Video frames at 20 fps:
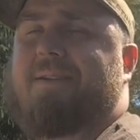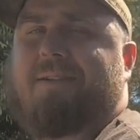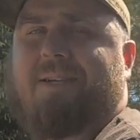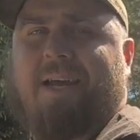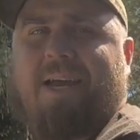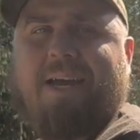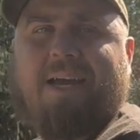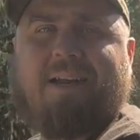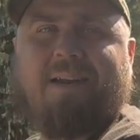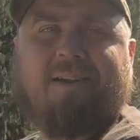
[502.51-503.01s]

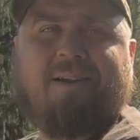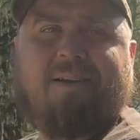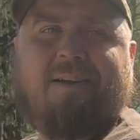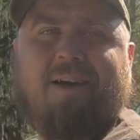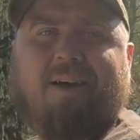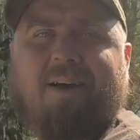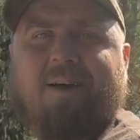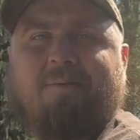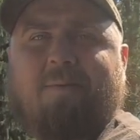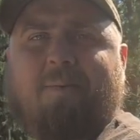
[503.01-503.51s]
Dan,
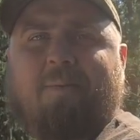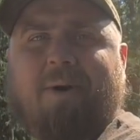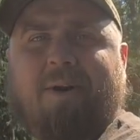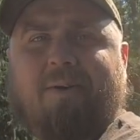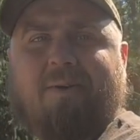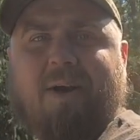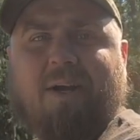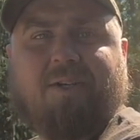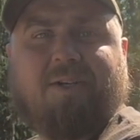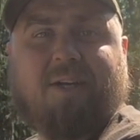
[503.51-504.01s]
my
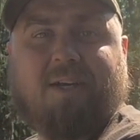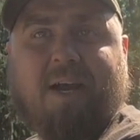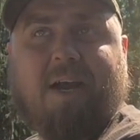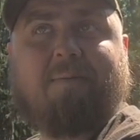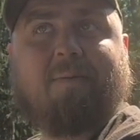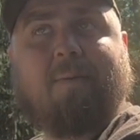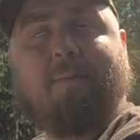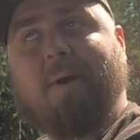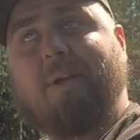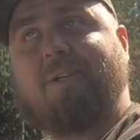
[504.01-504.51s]
buddy who actually
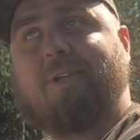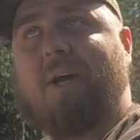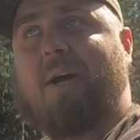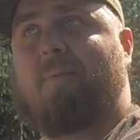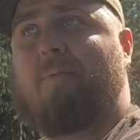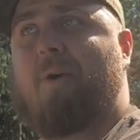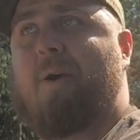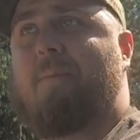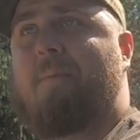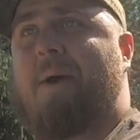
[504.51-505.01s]
got me my
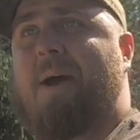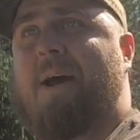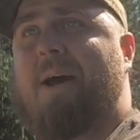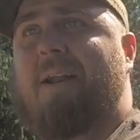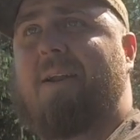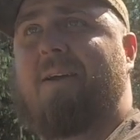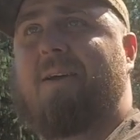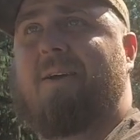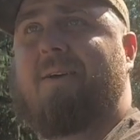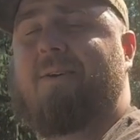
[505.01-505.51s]
job where I'm
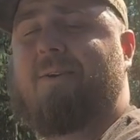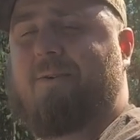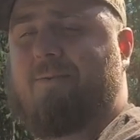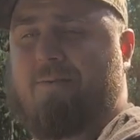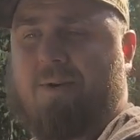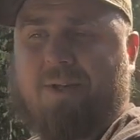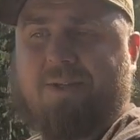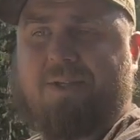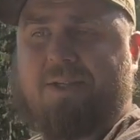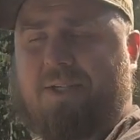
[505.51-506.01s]
at, who
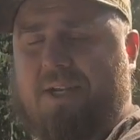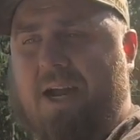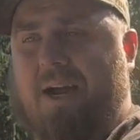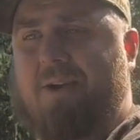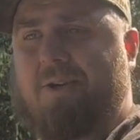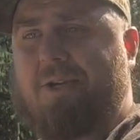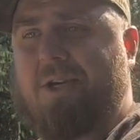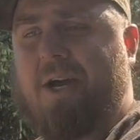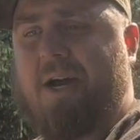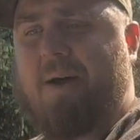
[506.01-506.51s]
runs the
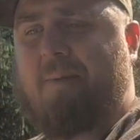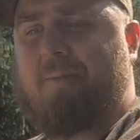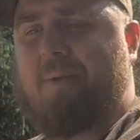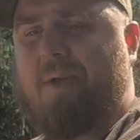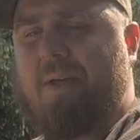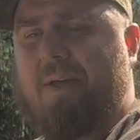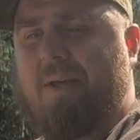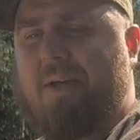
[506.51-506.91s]
tire shop,